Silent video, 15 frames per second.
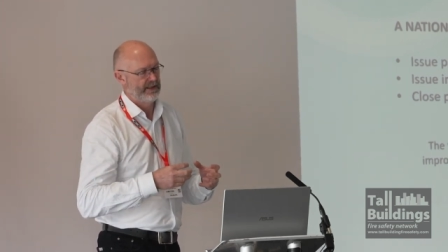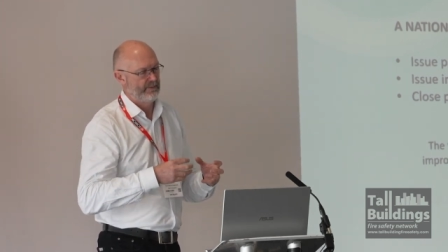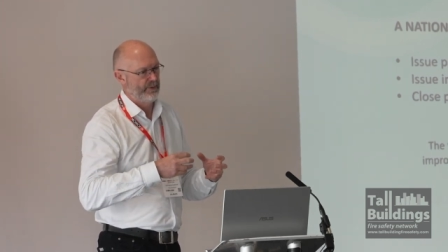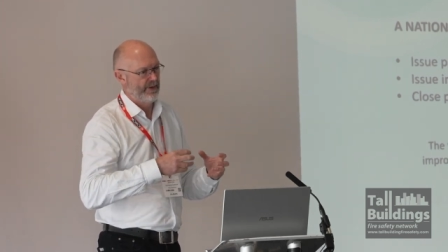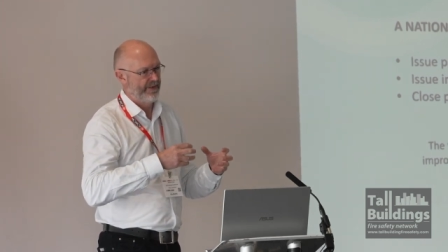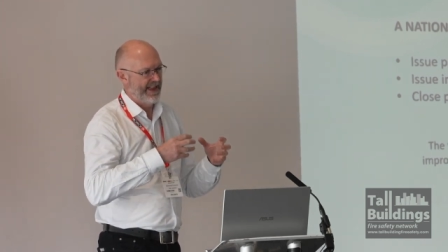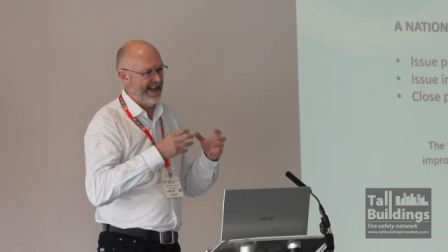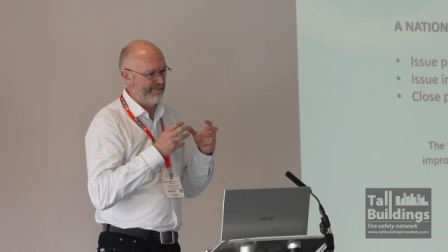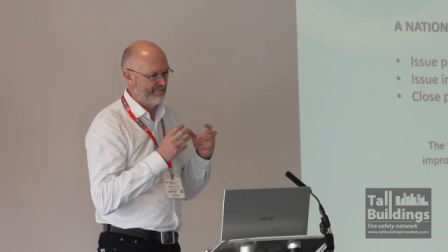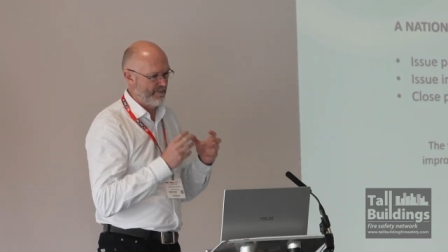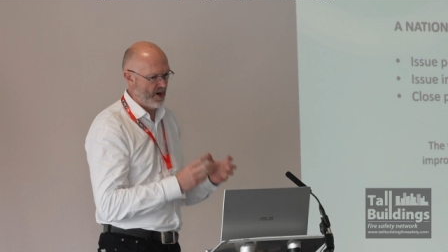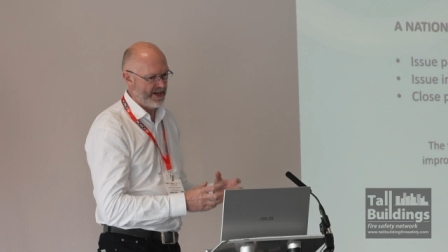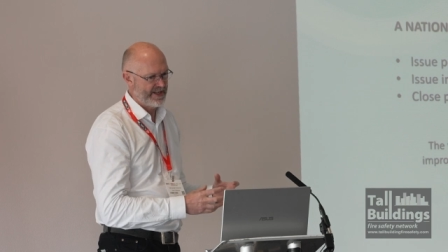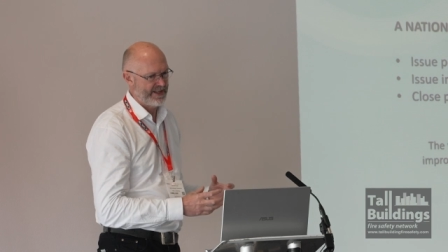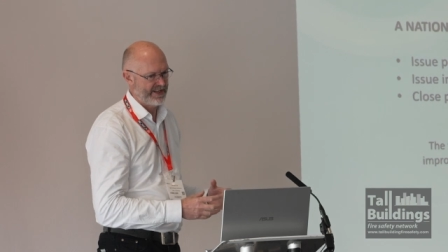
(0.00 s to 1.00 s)
with that
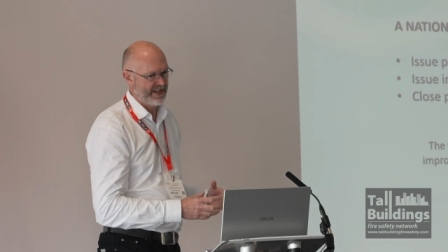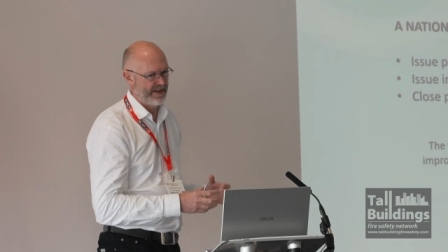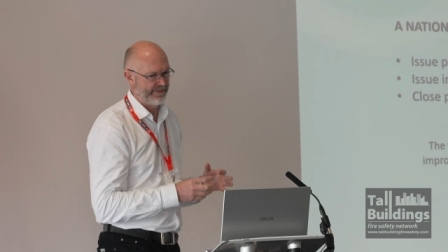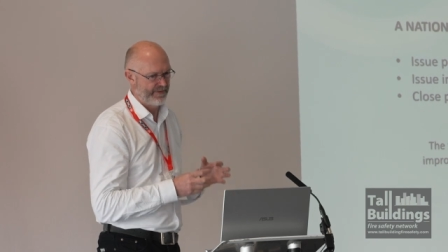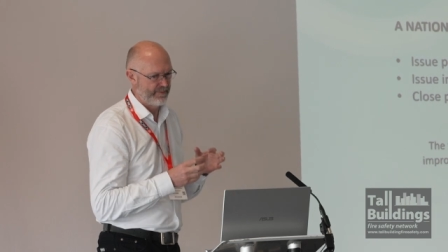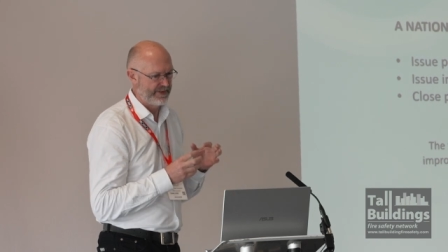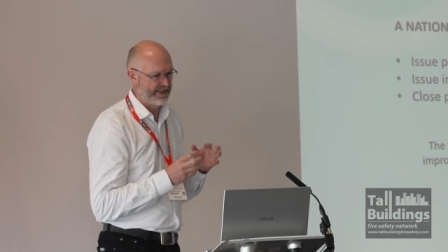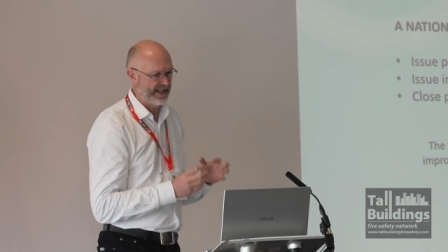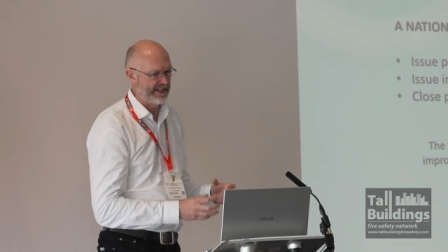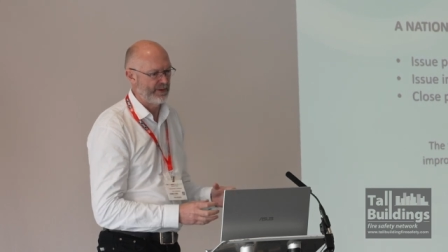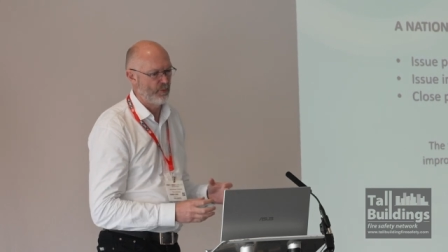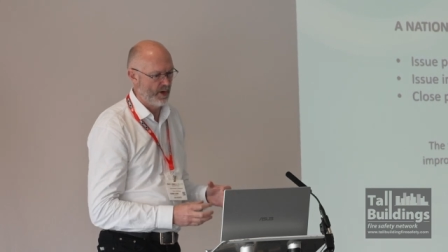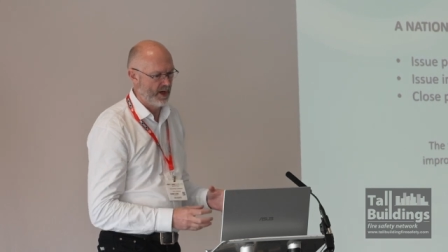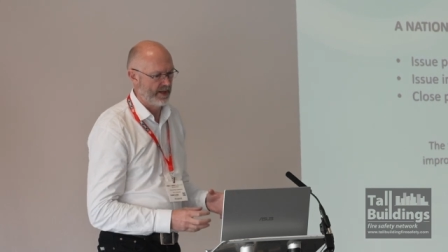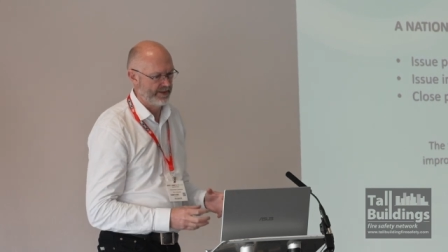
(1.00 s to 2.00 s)
mindset from day
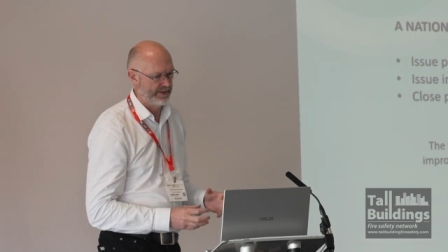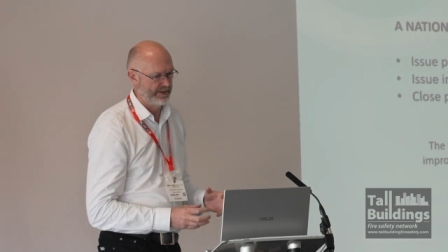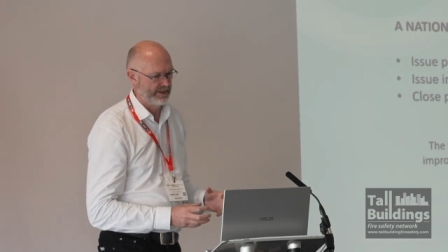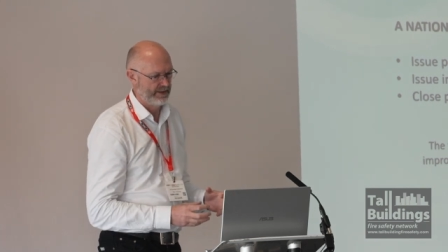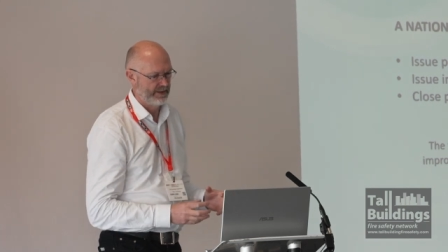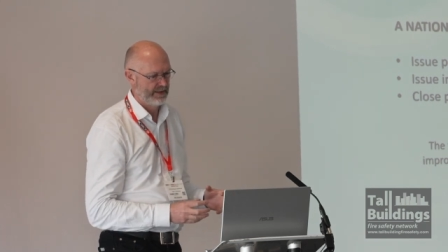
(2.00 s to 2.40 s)
one,